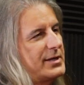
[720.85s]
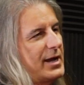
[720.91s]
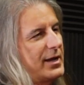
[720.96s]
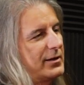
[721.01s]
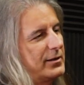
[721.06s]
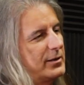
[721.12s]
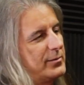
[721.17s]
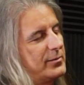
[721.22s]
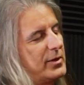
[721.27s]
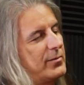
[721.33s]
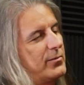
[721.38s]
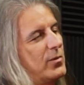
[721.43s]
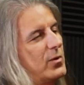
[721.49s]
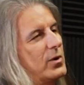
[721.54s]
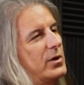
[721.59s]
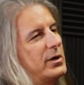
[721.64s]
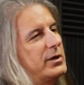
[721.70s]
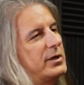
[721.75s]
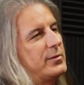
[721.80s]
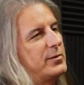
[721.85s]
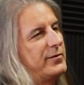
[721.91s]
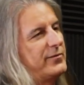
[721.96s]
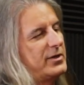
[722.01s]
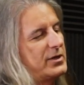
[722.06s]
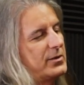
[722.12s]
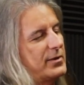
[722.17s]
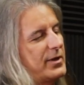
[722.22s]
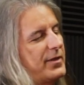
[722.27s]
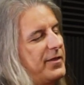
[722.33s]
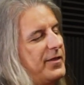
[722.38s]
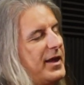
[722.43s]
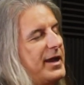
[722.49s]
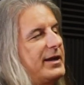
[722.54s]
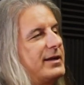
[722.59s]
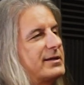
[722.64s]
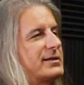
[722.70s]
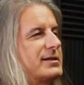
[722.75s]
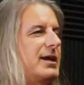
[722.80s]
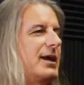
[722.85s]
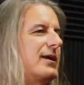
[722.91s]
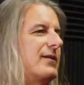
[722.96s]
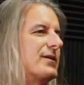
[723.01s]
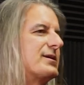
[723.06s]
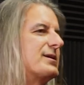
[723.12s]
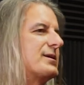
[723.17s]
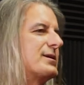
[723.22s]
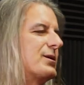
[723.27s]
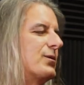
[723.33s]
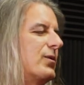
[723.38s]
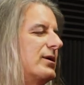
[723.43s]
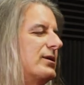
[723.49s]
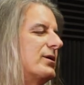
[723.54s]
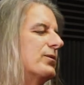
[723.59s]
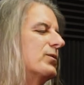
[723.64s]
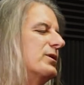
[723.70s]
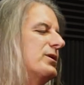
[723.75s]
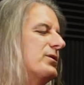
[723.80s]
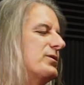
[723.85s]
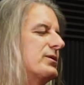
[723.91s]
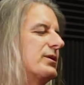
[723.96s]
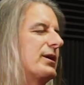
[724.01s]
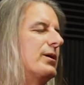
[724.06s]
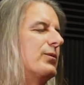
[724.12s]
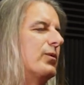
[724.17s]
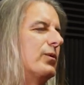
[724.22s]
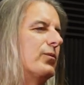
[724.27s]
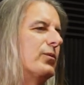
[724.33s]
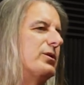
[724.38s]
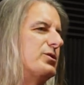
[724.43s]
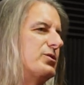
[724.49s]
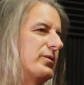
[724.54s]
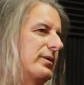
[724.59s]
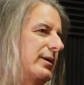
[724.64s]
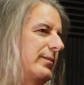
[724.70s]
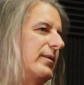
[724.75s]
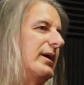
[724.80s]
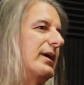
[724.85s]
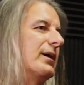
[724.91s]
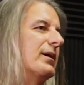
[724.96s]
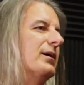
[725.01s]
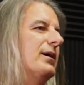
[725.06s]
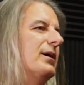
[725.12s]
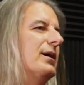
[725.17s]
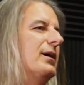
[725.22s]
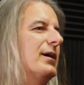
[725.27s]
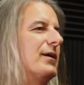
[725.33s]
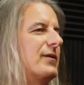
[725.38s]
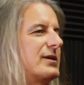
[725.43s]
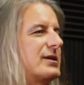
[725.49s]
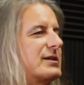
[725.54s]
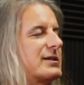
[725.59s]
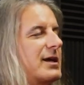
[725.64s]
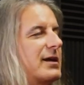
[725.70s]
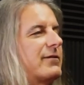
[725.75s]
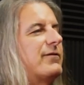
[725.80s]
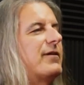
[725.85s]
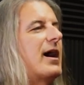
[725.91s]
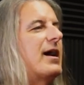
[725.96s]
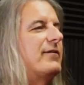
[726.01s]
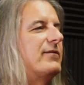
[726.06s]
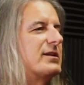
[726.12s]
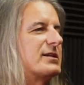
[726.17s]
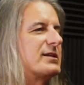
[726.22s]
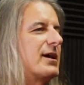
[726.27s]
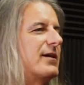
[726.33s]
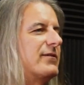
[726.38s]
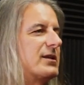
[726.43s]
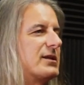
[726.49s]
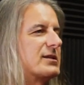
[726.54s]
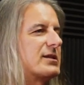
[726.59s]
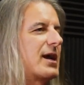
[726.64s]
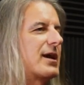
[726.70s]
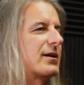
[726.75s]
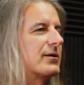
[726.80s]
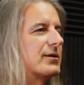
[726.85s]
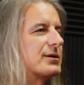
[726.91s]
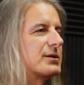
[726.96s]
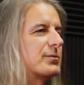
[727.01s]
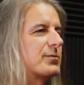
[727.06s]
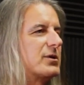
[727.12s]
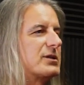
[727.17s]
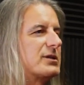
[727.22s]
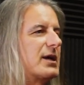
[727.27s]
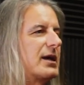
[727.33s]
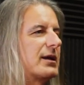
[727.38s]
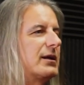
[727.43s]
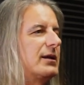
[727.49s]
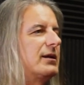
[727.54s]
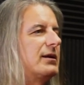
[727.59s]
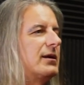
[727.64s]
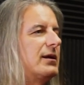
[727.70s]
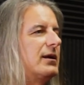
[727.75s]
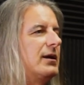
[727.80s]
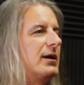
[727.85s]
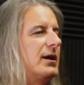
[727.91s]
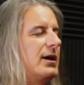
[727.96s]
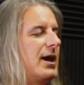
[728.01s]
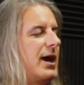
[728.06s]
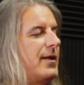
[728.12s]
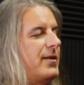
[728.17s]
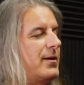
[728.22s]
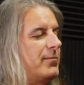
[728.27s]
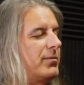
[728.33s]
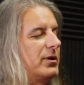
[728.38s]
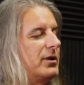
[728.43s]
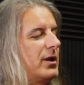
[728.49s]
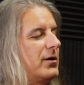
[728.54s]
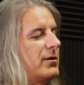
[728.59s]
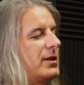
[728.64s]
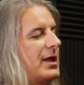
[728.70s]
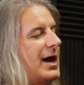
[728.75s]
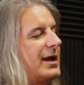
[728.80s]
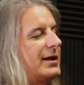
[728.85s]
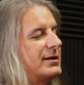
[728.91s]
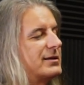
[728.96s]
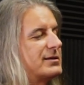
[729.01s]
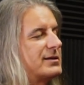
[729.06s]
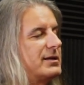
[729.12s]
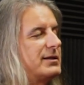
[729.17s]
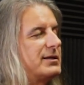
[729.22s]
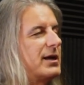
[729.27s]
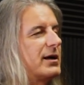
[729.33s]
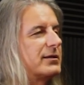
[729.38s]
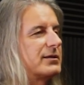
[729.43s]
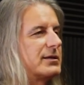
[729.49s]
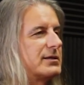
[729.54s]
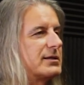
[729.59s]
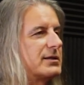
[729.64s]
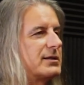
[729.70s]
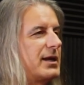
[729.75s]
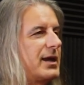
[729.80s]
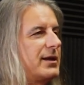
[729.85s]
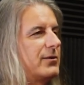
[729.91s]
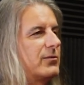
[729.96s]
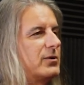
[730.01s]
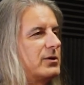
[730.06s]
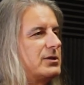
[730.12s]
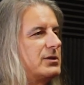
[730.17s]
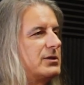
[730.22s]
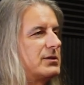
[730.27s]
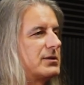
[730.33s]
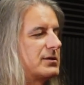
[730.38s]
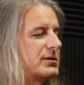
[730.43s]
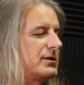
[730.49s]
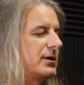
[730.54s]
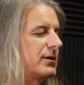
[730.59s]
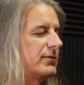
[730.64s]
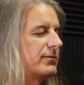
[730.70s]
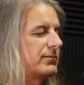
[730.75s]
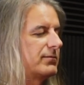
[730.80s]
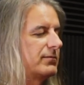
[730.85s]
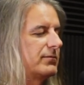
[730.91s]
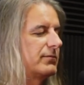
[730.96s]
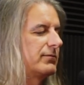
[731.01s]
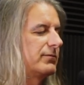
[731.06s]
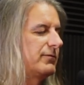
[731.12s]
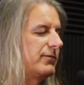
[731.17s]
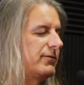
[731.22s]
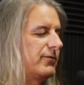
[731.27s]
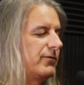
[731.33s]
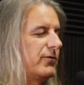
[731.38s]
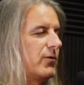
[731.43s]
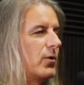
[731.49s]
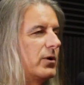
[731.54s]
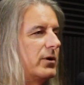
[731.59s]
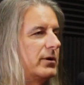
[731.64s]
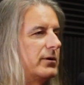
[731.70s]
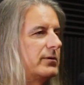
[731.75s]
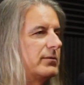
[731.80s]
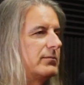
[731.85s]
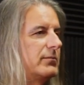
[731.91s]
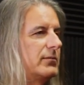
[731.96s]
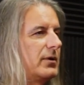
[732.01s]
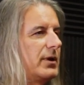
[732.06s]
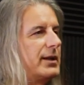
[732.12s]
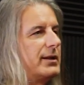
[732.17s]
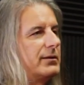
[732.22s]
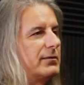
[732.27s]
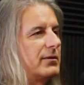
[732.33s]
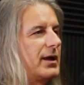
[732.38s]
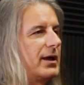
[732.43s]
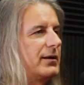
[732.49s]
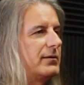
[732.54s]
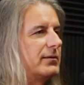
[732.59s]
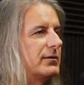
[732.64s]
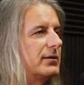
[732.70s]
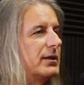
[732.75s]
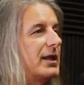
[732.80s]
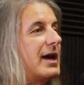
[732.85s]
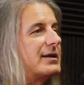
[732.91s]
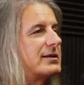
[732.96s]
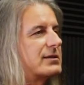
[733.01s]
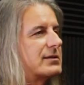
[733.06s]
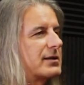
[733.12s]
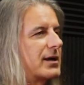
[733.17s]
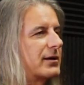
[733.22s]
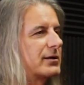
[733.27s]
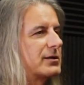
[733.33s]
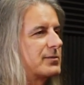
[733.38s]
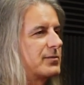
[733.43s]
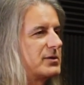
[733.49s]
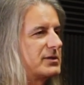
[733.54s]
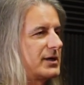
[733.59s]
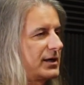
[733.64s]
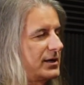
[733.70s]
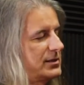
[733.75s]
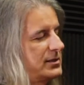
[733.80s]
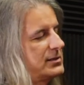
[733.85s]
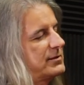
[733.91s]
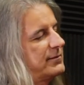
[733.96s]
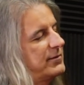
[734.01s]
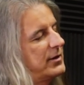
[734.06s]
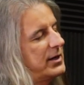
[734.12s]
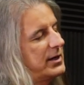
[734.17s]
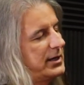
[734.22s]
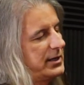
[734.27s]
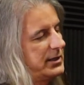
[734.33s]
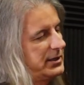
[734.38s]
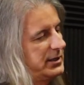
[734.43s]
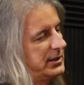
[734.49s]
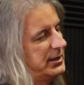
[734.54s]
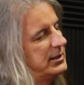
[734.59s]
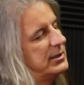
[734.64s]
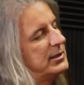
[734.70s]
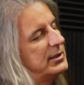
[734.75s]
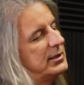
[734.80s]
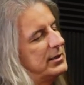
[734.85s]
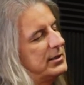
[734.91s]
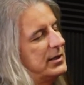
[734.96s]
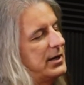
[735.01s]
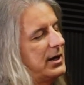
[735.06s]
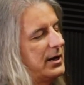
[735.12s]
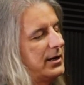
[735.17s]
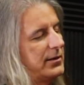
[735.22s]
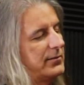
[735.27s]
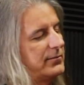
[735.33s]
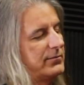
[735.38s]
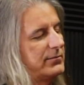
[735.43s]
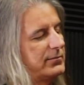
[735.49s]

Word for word: down a little bit more. You move into a theta state. This is the one that we're usually in when we're dreaming. Right. This is like 5 to 7 cycles per second. And then below that is the delta state, which is, you know, 4 and, and less cycles per second. This is a very uh,